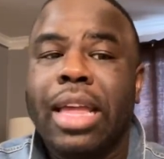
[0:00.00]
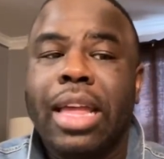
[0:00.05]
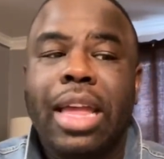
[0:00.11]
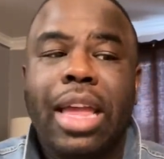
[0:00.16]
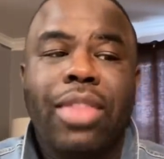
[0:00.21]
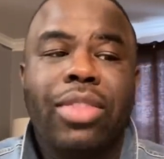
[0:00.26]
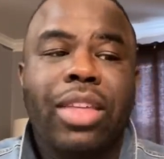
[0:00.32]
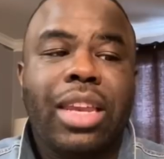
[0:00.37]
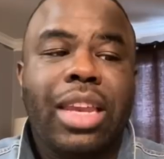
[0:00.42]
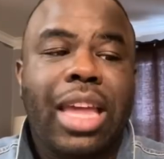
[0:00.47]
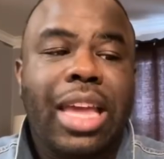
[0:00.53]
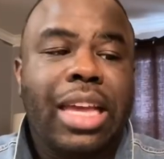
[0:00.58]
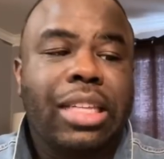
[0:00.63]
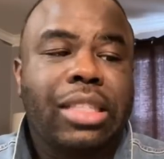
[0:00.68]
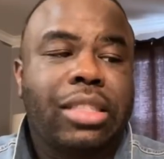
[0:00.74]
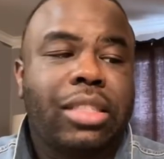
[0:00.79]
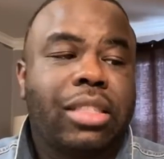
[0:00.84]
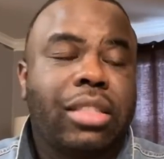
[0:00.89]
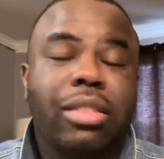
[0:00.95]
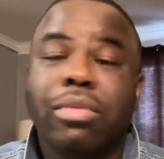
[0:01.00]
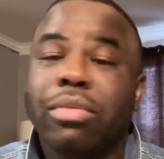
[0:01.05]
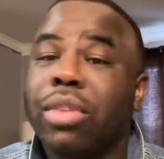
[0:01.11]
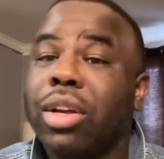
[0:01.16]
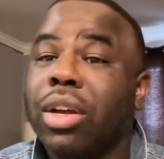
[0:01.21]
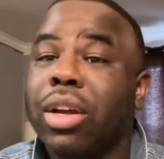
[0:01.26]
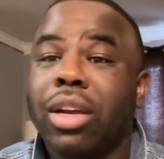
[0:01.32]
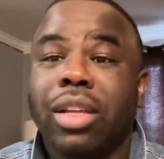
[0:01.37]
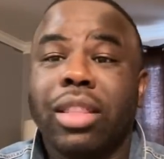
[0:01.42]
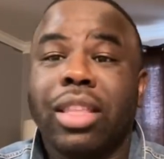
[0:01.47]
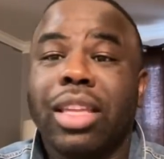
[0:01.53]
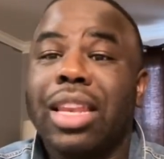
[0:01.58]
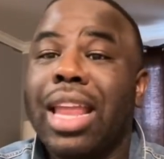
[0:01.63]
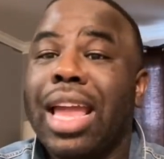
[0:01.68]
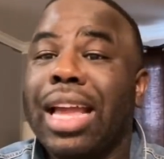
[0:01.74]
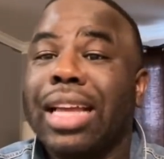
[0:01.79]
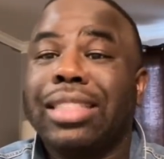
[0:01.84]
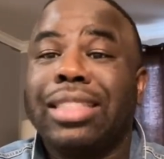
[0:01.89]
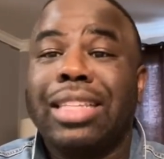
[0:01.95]
in the next, girl, the
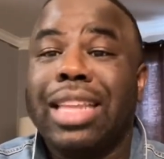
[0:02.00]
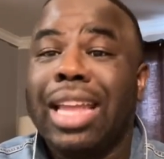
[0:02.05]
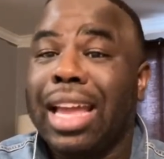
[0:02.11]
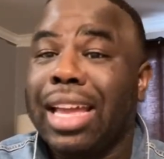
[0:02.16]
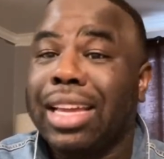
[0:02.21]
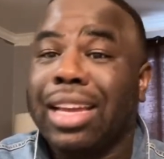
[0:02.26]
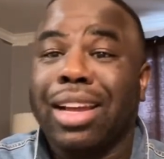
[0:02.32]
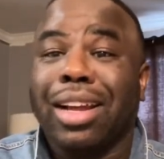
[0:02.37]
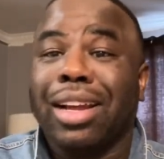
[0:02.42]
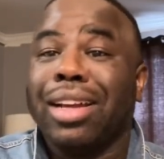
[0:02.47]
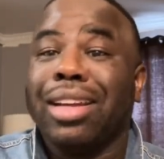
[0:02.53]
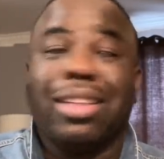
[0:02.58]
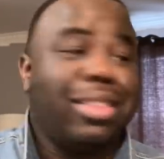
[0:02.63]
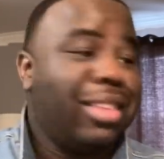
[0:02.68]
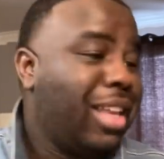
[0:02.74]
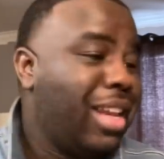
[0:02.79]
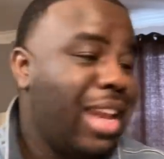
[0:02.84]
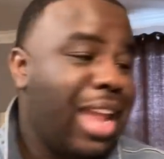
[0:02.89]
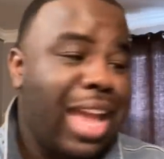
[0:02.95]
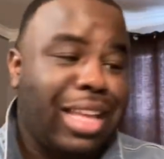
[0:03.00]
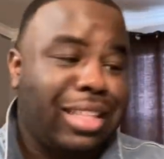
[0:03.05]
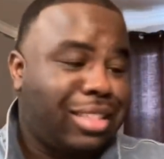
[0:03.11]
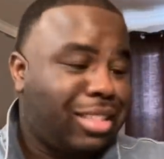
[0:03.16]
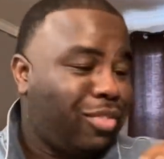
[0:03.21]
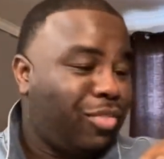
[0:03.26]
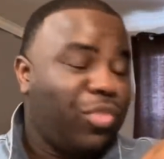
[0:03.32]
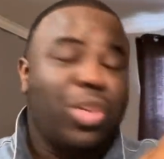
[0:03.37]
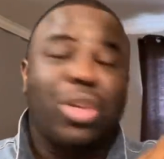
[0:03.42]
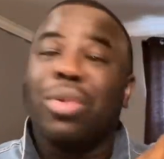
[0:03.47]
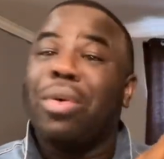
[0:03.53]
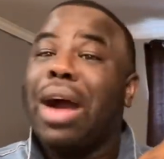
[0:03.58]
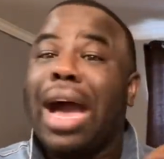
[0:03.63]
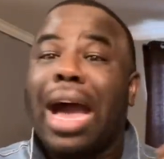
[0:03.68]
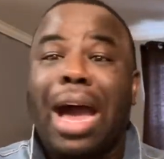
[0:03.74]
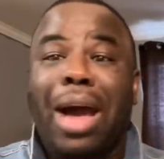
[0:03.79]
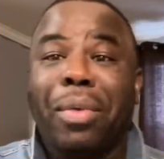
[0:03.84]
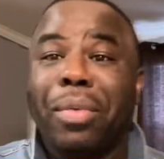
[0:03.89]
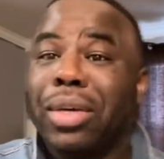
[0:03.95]
next, that girl, the next few
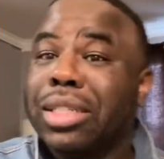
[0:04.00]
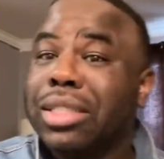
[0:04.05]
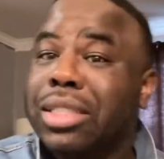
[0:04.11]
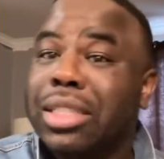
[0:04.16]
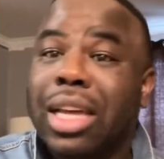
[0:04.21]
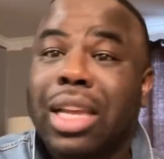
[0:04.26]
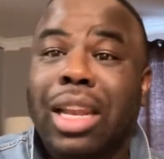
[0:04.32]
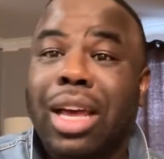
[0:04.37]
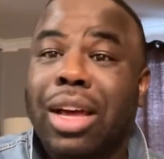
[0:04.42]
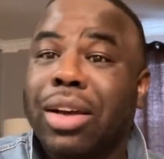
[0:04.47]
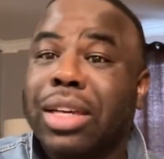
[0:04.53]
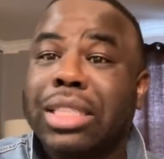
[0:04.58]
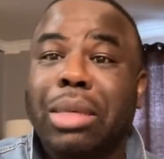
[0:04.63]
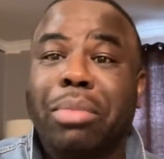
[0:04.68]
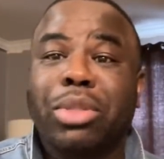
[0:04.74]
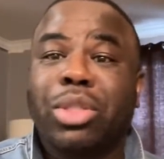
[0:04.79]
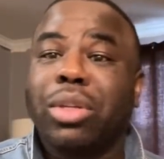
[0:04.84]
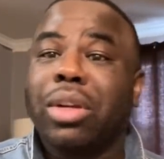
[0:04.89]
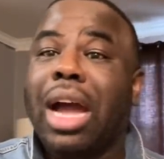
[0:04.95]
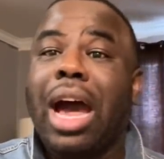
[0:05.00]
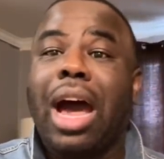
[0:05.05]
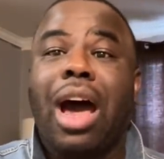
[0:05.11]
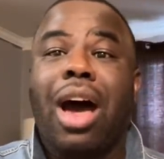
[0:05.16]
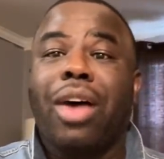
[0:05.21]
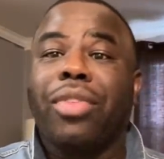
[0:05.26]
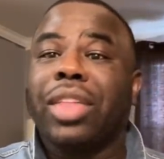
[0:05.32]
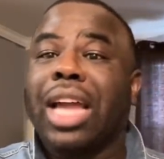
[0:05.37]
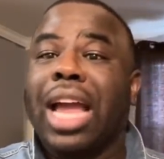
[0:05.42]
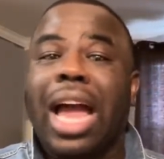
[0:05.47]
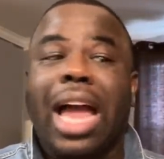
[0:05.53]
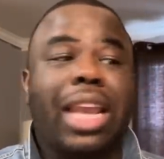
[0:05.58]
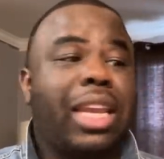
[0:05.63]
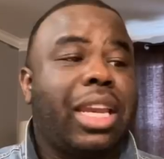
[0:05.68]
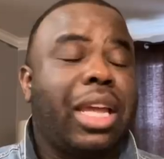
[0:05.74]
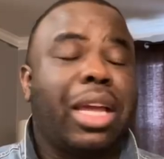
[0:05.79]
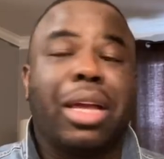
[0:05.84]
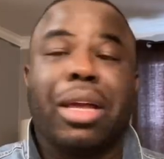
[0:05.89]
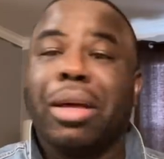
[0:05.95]
hours. Hello, because I'm sure all the
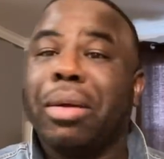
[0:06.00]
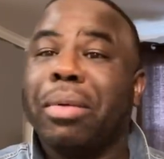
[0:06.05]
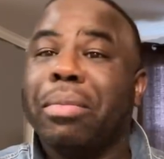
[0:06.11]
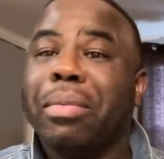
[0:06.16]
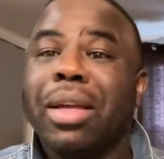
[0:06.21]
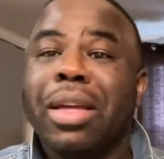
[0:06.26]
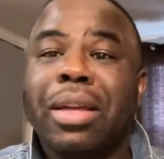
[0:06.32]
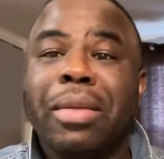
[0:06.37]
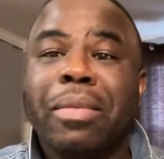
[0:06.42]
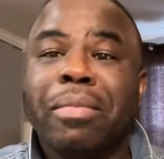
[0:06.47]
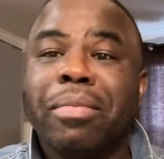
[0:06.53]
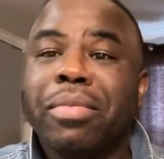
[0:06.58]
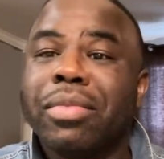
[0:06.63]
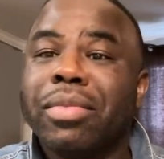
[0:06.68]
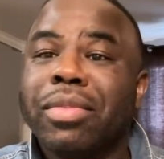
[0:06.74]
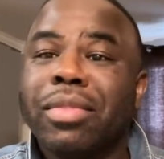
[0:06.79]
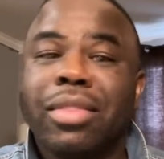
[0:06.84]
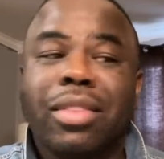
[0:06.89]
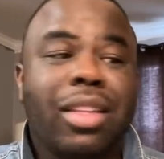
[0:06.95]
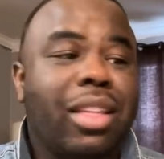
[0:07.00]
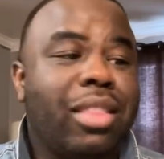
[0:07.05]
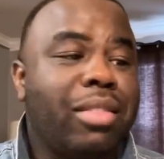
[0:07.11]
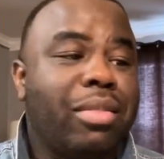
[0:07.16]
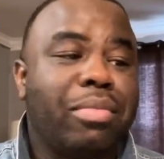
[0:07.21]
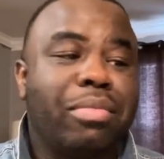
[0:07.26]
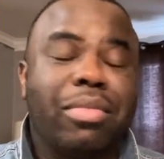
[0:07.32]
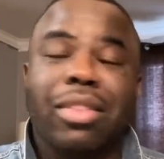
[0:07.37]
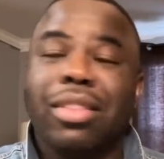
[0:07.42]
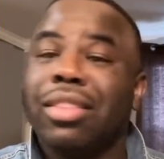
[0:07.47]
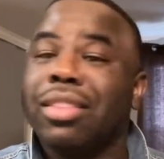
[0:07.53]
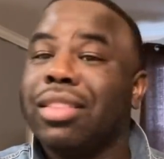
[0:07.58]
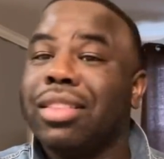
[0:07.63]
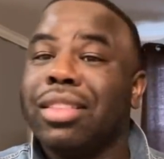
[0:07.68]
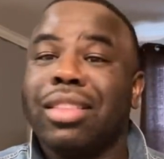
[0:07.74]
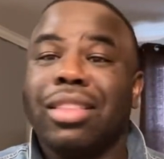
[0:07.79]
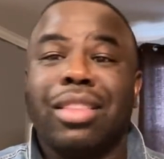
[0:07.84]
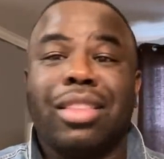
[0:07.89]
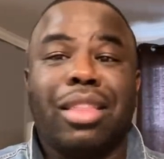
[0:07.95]
goddamn,
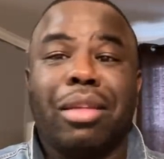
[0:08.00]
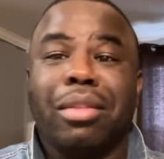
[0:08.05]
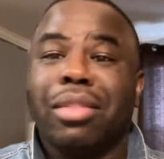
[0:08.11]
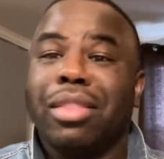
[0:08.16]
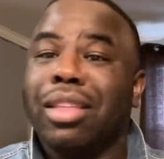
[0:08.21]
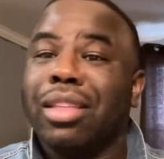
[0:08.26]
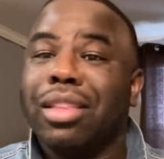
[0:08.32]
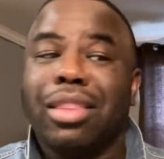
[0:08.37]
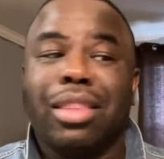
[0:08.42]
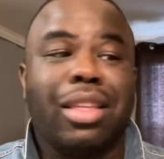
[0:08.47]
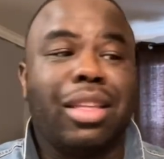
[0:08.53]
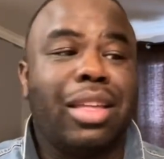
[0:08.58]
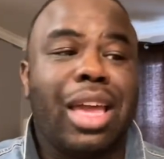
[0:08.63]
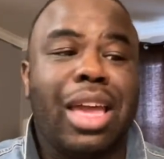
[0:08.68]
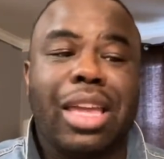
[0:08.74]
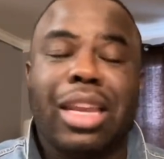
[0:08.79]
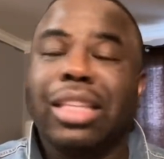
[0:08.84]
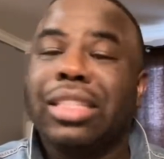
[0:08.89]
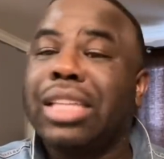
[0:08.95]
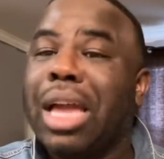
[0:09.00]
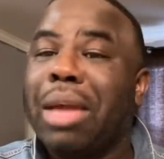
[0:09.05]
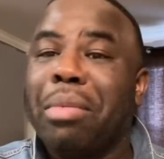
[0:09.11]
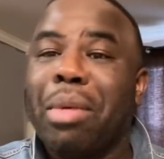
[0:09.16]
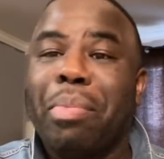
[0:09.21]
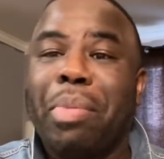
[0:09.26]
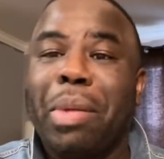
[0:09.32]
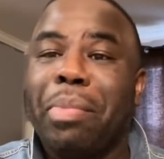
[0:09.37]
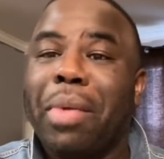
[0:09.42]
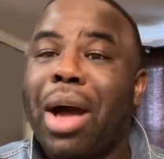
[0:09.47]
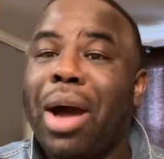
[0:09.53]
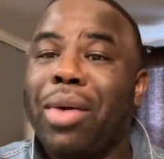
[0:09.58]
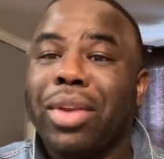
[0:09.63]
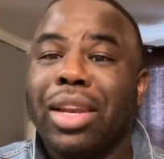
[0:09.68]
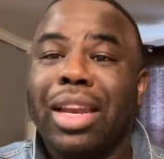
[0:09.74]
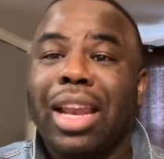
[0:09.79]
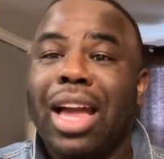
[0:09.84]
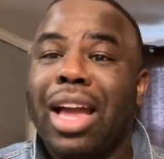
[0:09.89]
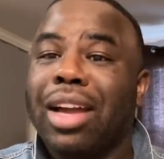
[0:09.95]
the entertainment people own
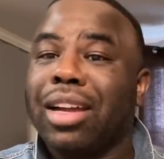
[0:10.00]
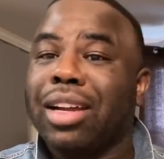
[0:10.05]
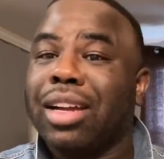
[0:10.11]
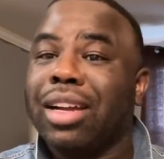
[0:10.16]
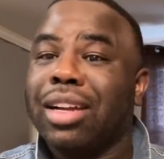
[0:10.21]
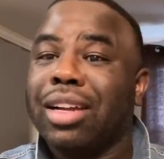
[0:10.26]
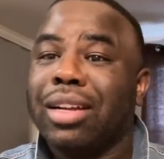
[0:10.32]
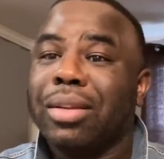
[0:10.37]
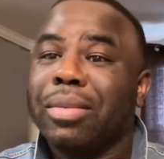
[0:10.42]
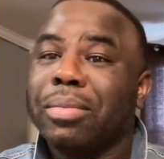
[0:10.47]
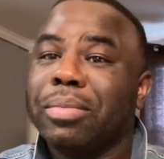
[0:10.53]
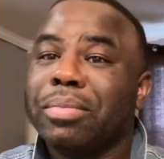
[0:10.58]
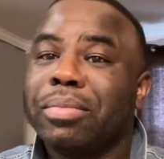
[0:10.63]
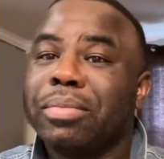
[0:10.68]
it now, girl.